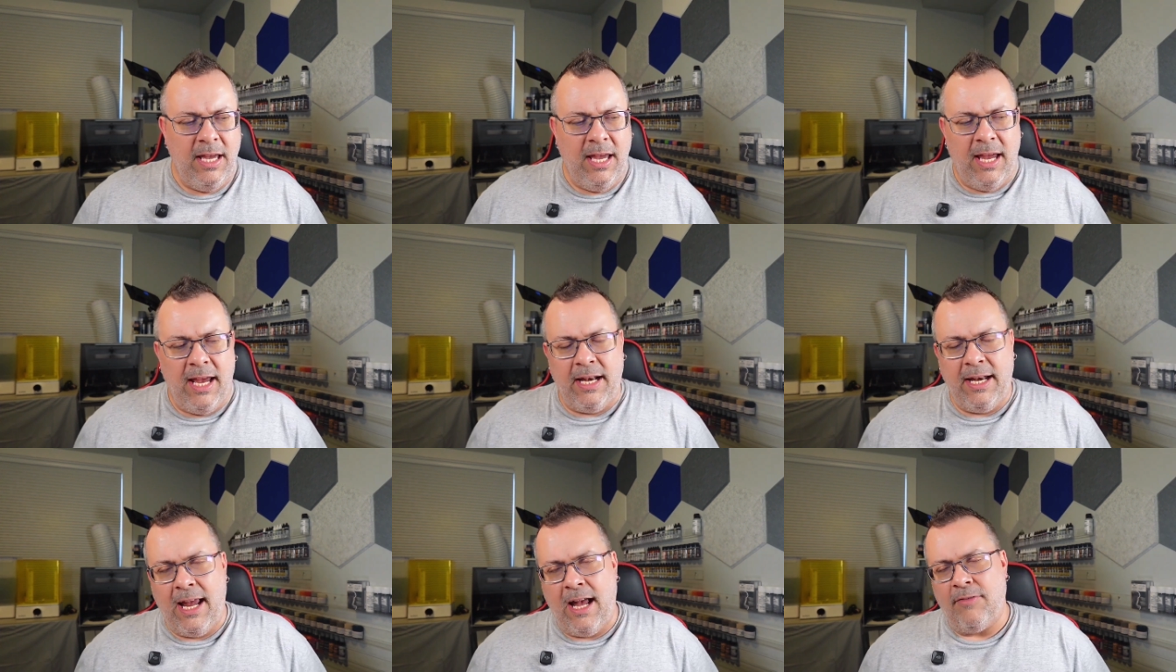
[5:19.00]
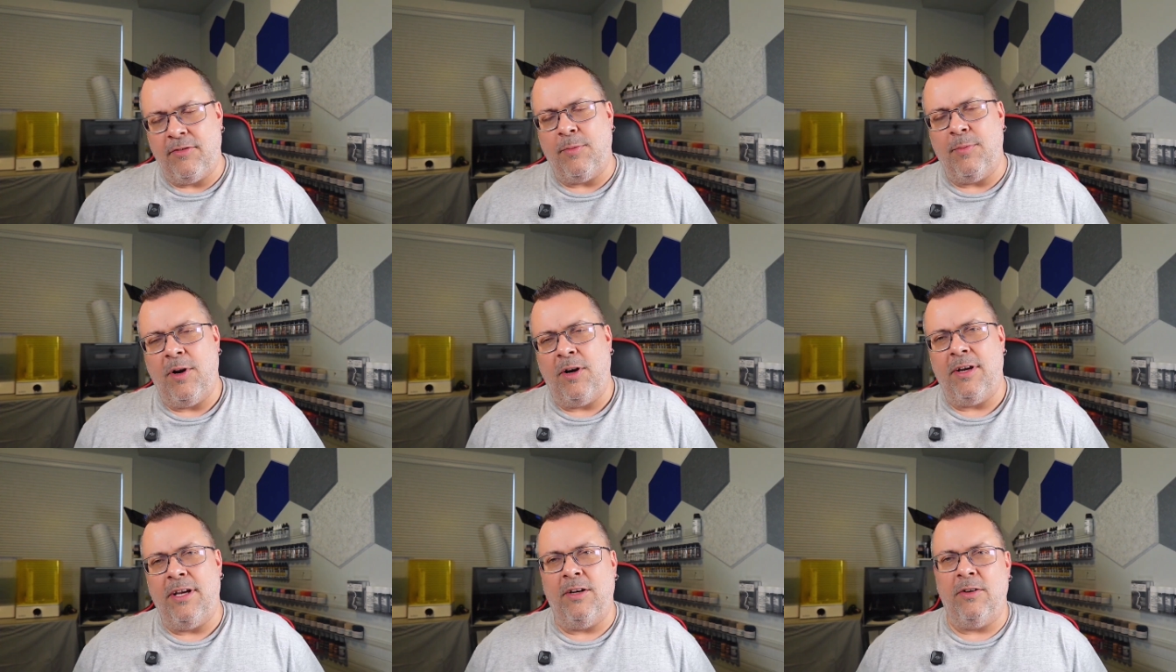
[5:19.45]
any
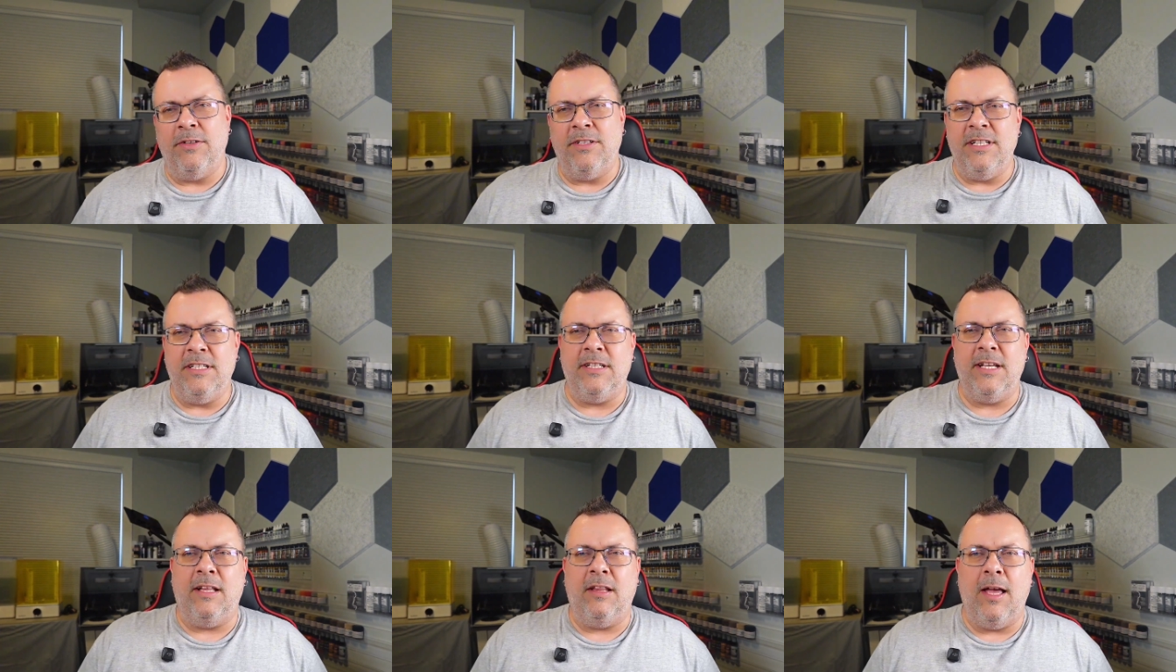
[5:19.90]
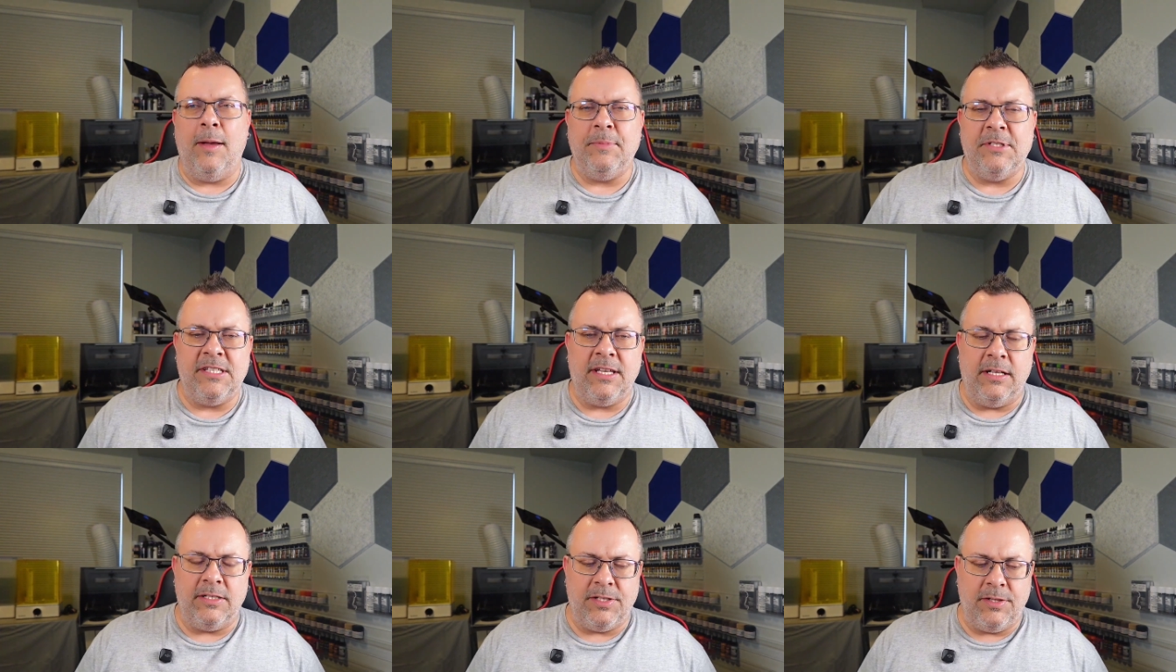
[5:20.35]
aftermarket or detail
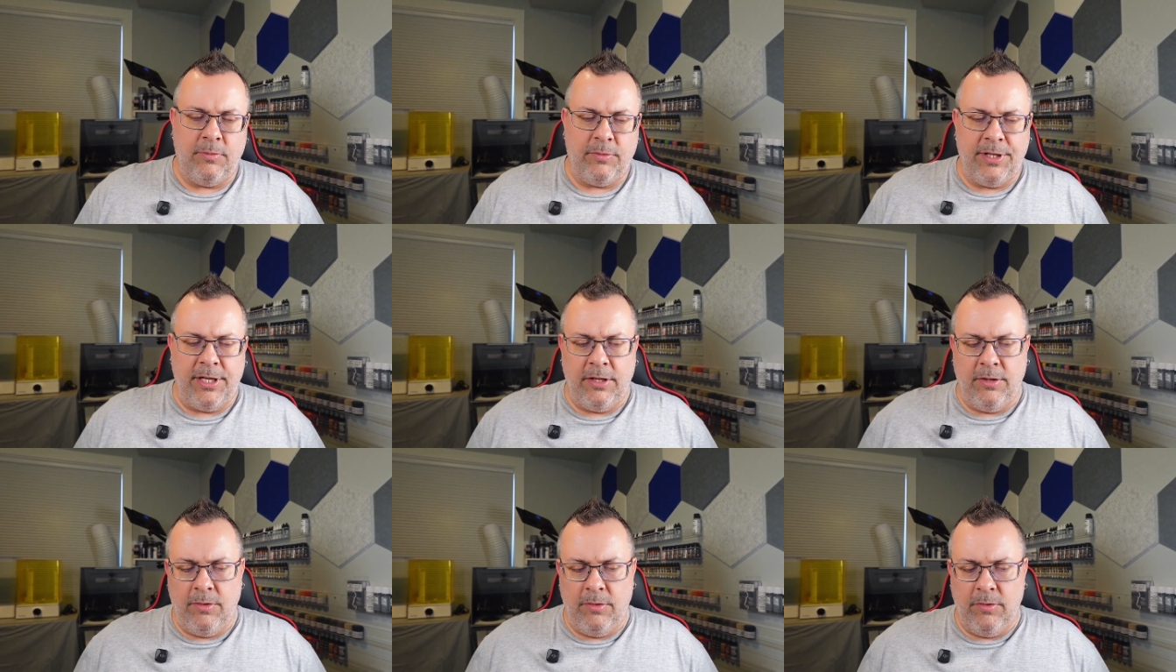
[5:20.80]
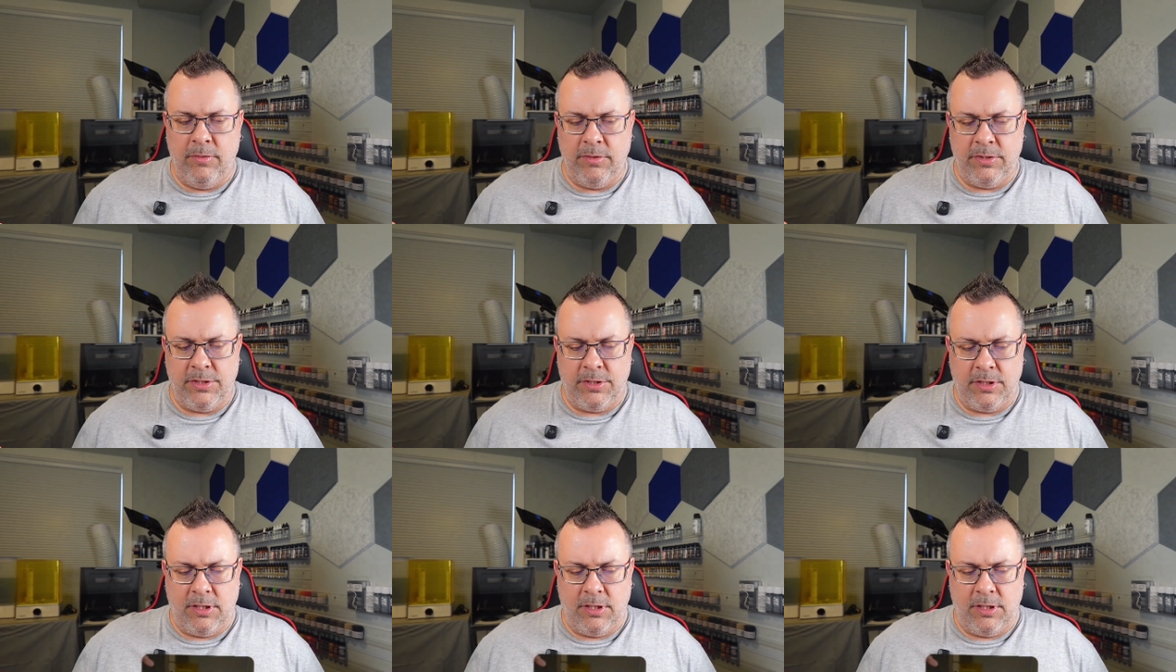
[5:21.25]
upsets that we use.